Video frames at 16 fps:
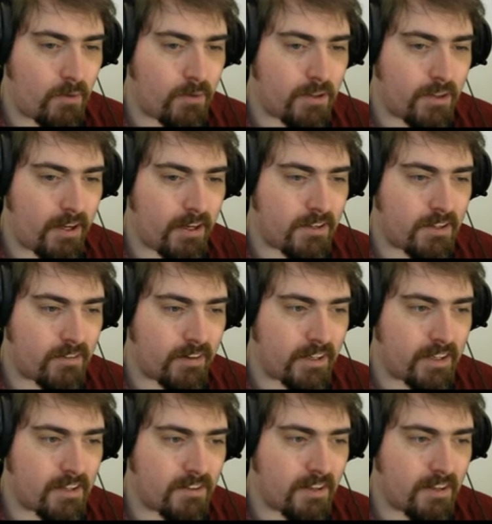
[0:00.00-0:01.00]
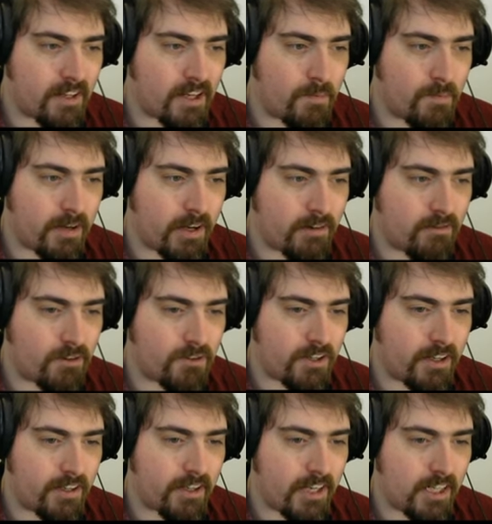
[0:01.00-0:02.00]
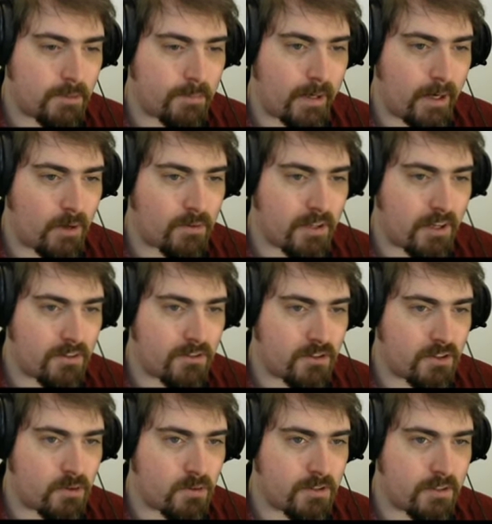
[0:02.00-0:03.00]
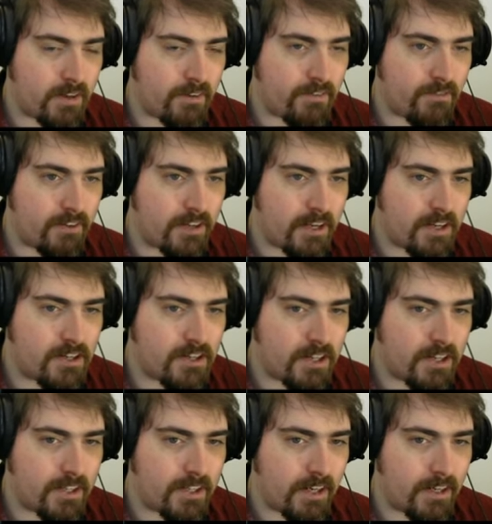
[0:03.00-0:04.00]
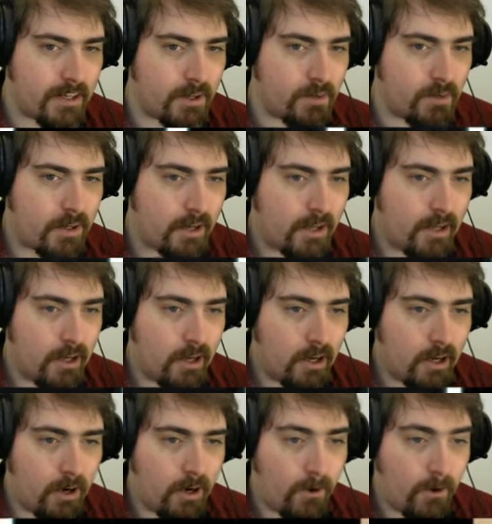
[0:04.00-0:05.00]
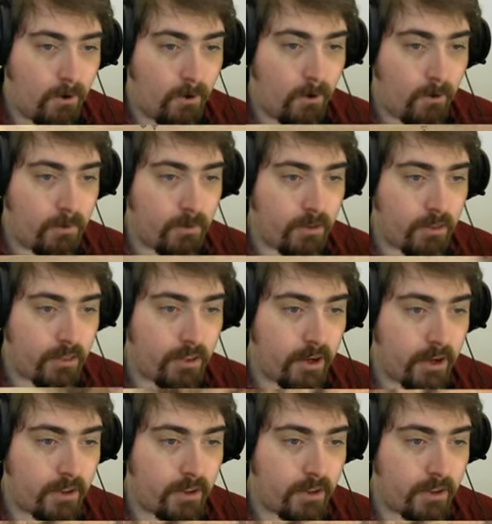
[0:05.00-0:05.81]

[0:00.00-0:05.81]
were Nizar, I'd consider coming across here to help out as soon as I finish Nano. On the